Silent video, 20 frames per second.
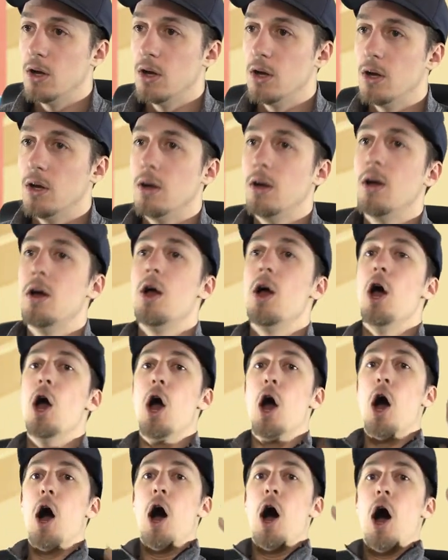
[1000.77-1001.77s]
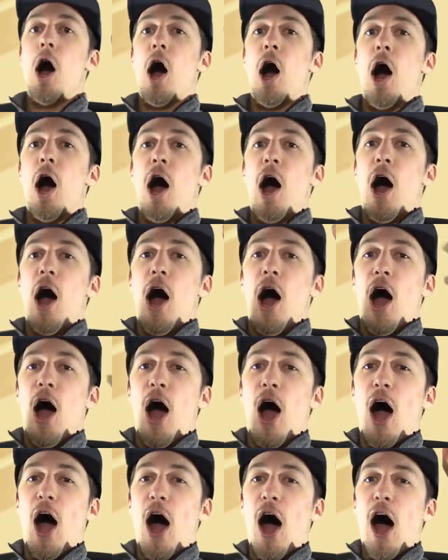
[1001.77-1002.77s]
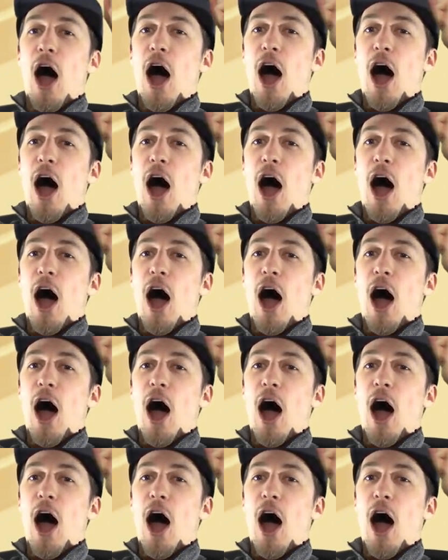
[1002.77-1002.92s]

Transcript: [no speech]